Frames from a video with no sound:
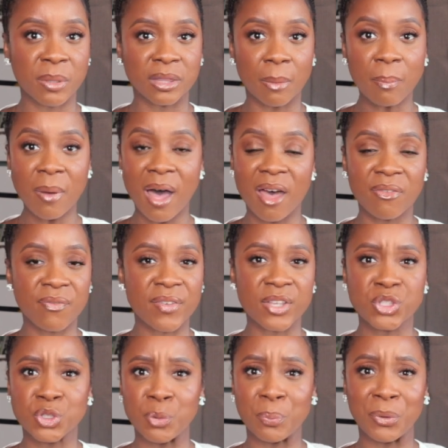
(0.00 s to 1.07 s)
but the puff
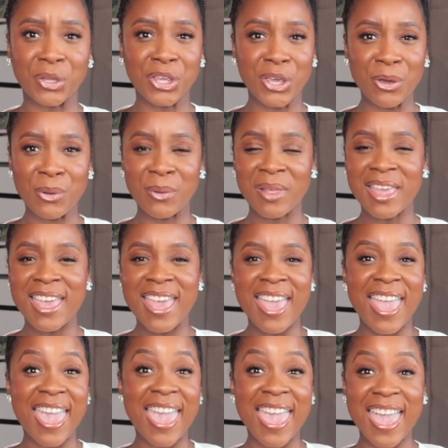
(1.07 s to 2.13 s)
is super cute
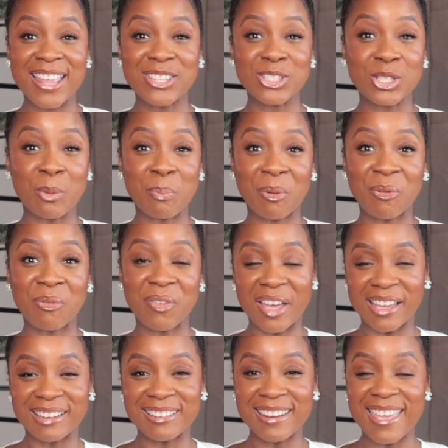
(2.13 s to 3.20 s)
and super
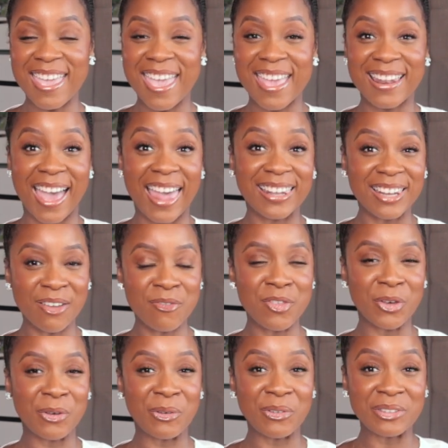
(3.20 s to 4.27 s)
fun and I love
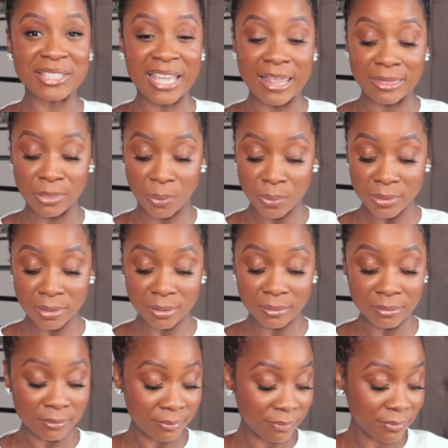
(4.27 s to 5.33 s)
those and those
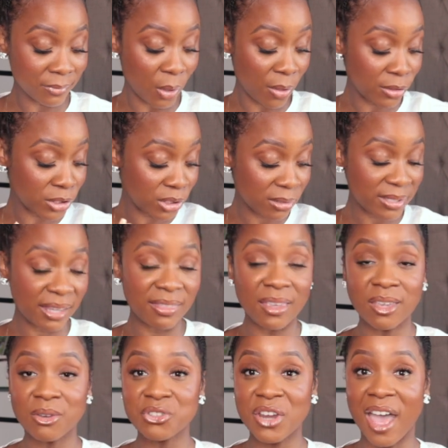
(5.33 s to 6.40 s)
are all the shoes I
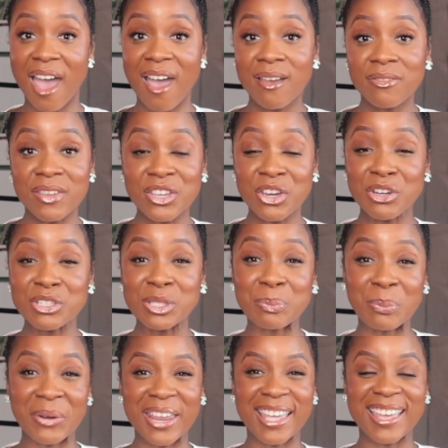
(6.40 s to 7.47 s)
think you should have in your
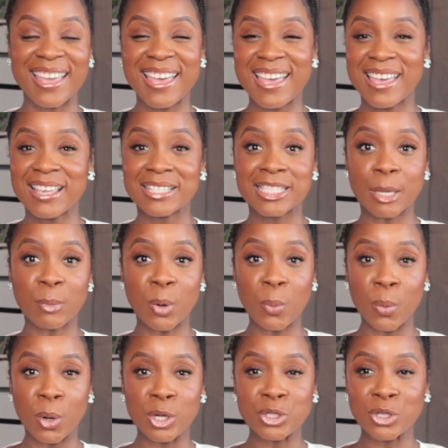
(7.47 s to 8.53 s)
spring summer
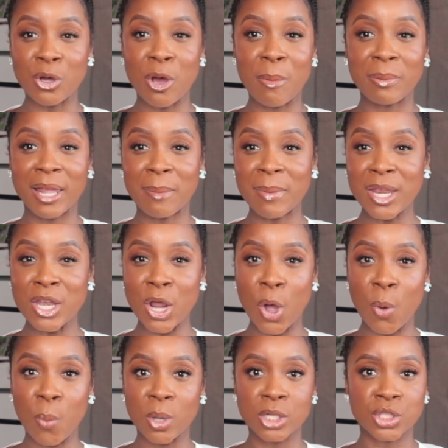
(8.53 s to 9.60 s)
wardrobe. Let me
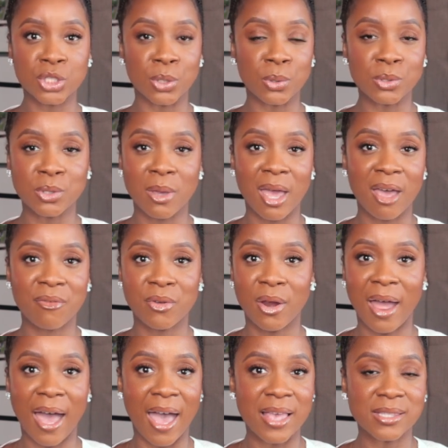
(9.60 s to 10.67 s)
know what shoes you have
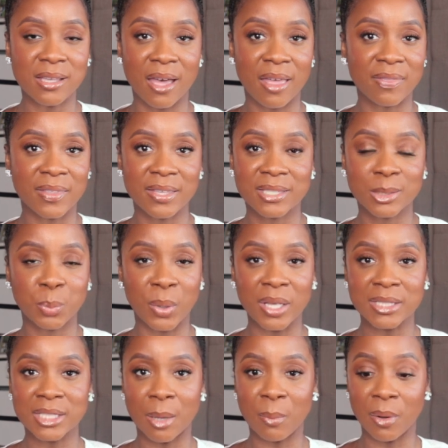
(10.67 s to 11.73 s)
your eyes on this
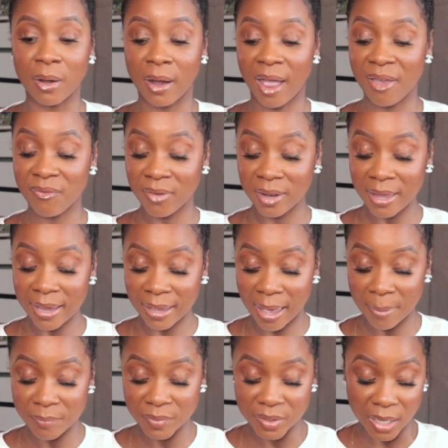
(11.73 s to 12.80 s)
spring summer. I feel like
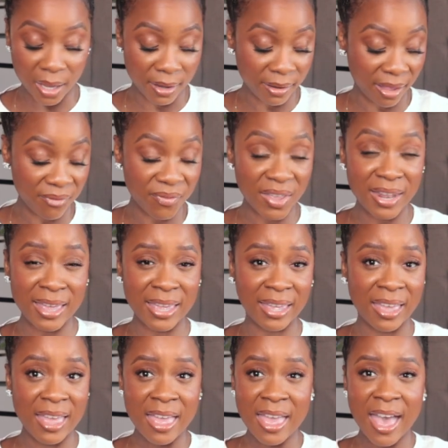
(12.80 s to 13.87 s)
I'm done. I feel
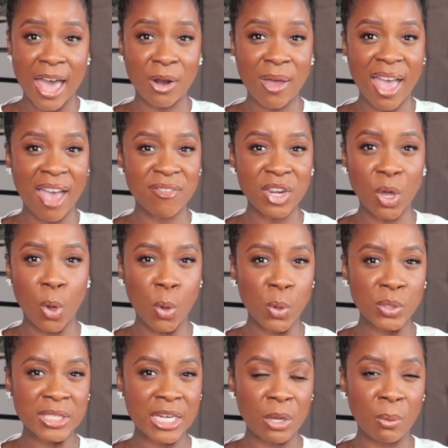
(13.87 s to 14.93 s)
like I don't have any
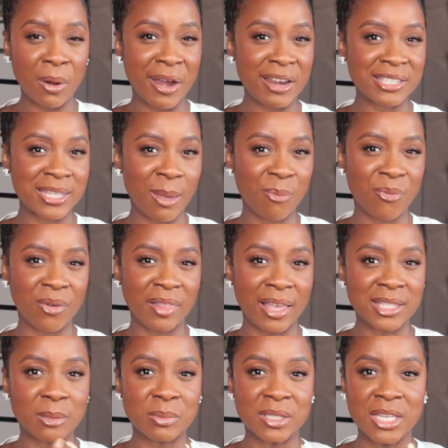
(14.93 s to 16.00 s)
holes anywhere except for
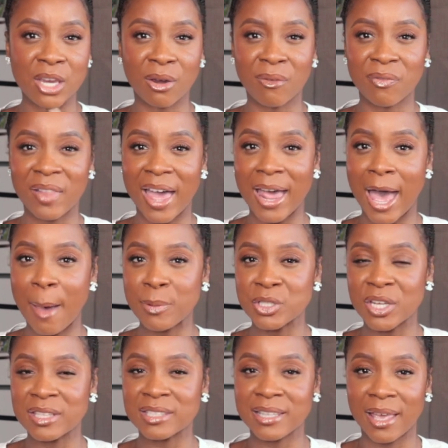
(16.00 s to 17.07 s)
like some sneaker flat
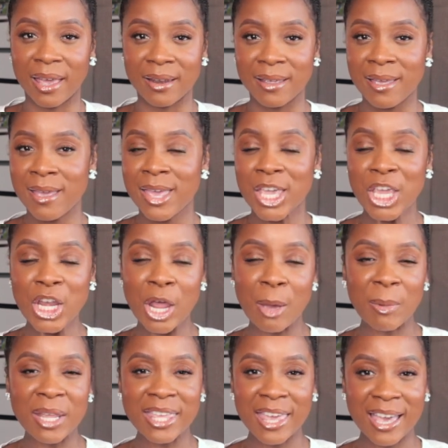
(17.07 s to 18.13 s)
options that, you know,
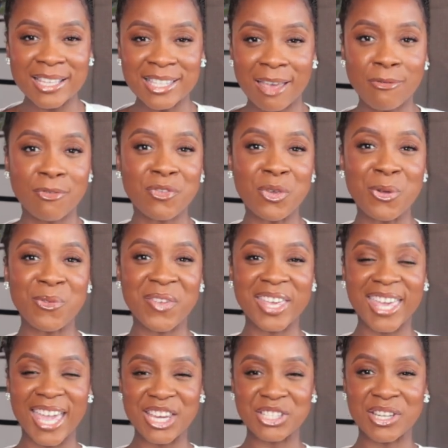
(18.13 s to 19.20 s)
I'm gonna get because I have a few
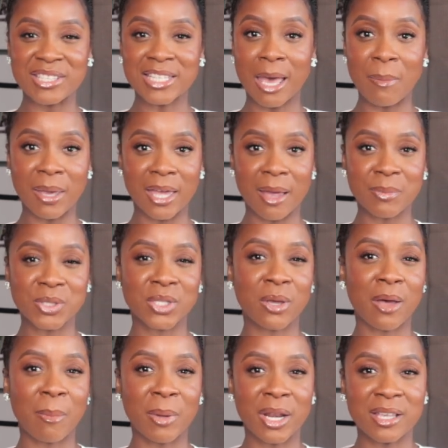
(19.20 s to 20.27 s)
vacations coming up. So
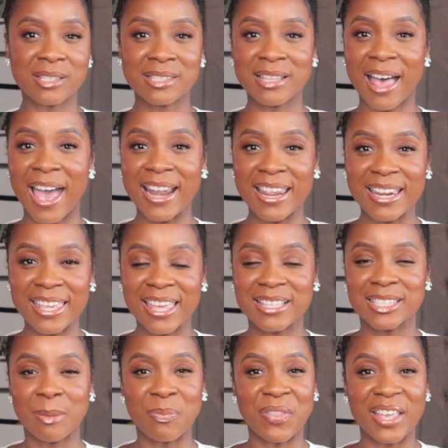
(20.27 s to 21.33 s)
I'm gonna slide in and
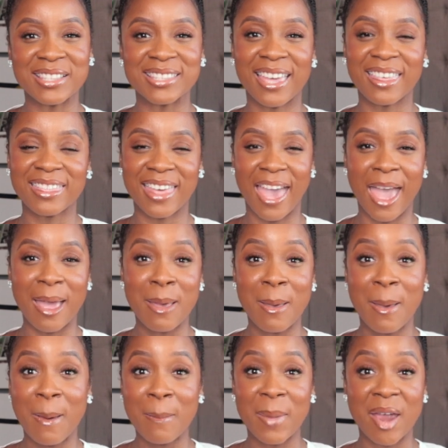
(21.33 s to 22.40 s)
get some things like that.
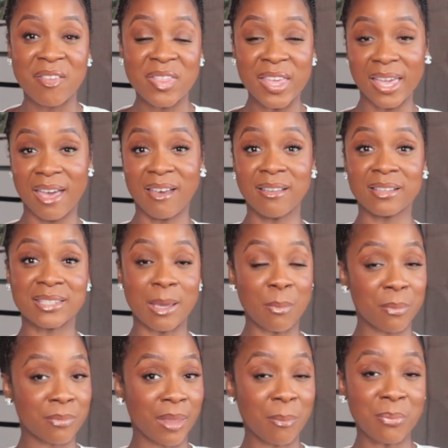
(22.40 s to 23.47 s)
But everything else,
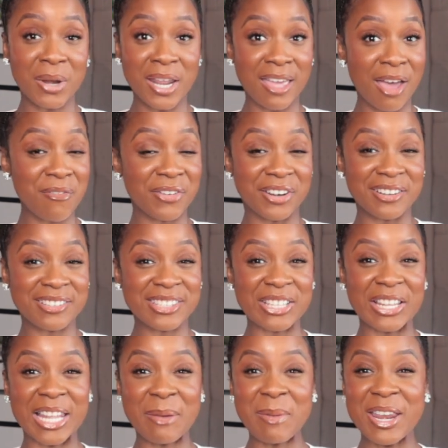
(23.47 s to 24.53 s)
I'm, I'm pretty covered.
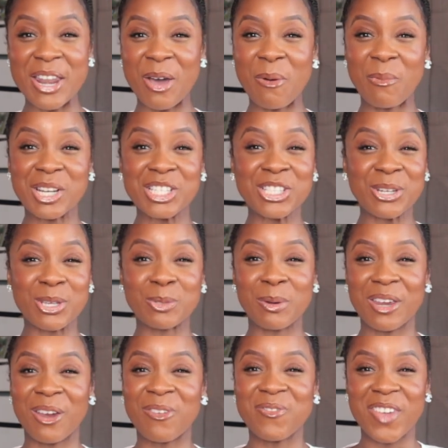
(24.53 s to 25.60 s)
So let me know which shoes
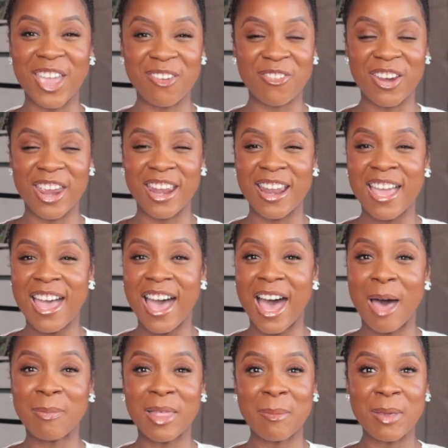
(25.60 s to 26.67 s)
were your favorite.
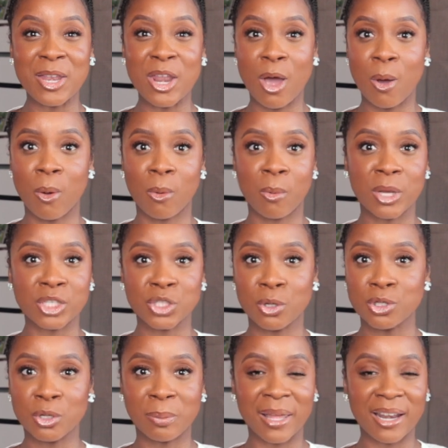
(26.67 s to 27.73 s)
Um, let me know what
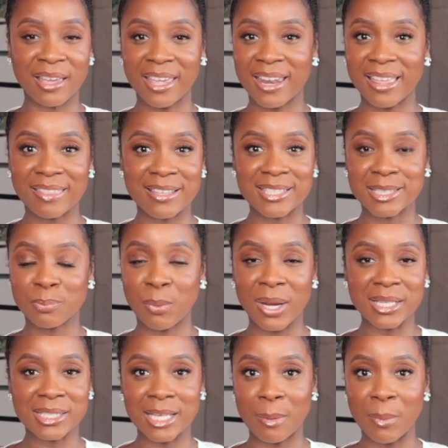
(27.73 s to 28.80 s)
shoes you plan on getting this
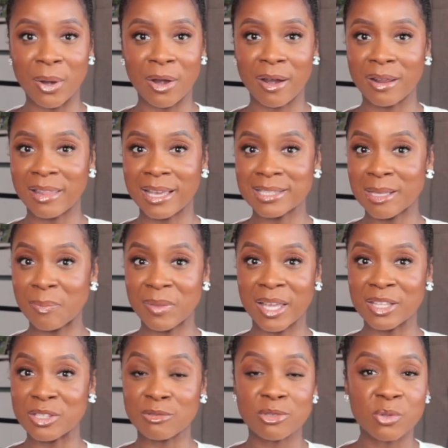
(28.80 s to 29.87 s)
spring, summer, like
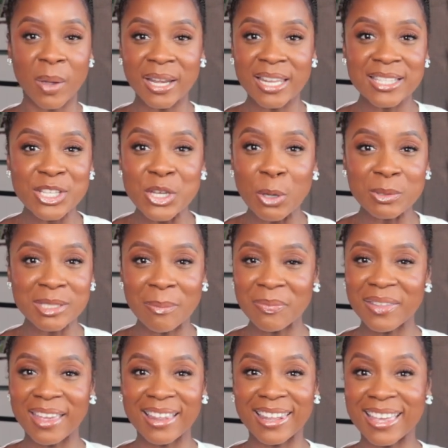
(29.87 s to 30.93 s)
something, do I need to know
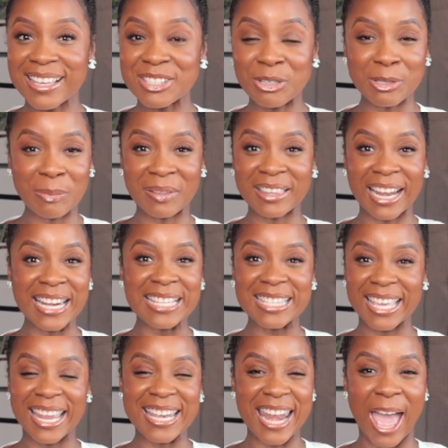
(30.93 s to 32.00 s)
something? Like, is there something that I need
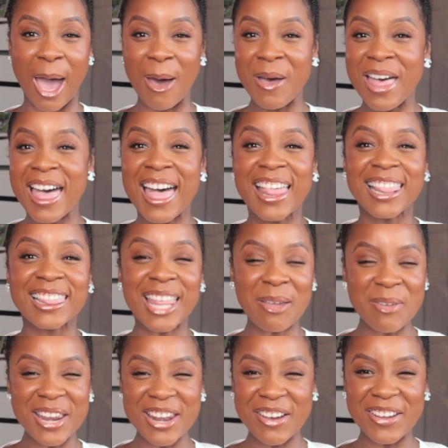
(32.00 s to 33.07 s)
to get now?
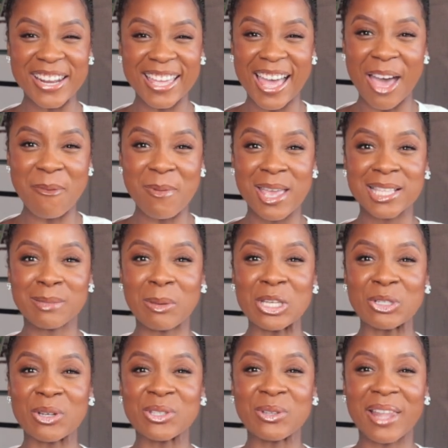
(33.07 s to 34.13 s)
Let me know in the comments. Be
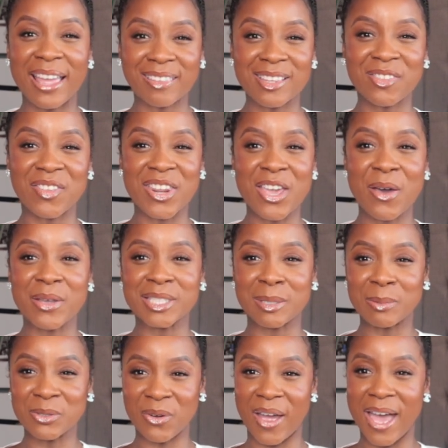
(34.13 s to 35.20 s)
sure to like this video and
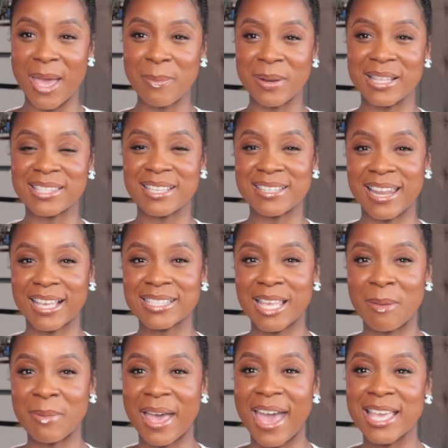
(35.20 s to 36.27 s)
subscribe. And until next
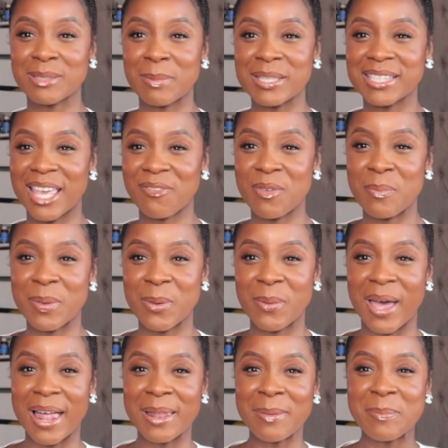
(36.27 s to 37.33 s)
time, guys, be safe and be
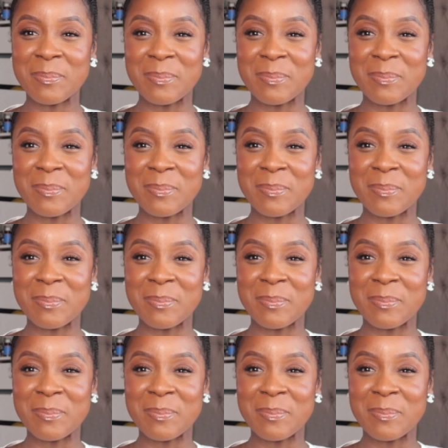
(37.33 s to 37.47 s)
well.